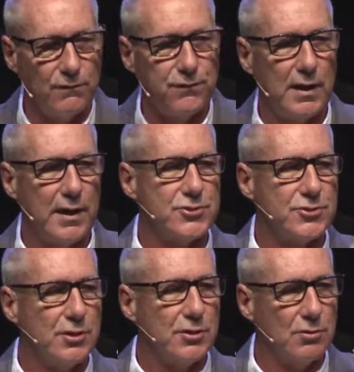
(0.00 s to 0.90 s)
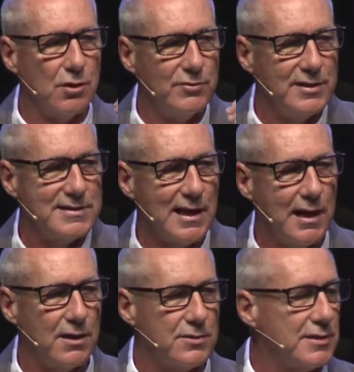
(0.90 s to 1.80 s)
flesh, your own
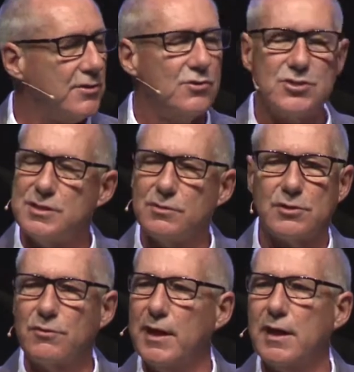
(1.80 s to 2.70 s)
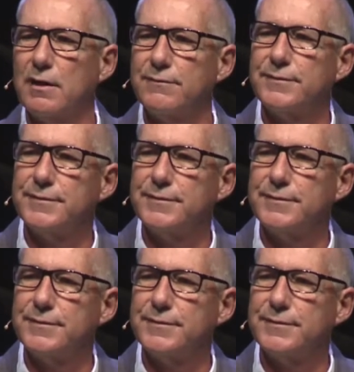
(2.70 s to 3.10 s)
desires, and you still don't have.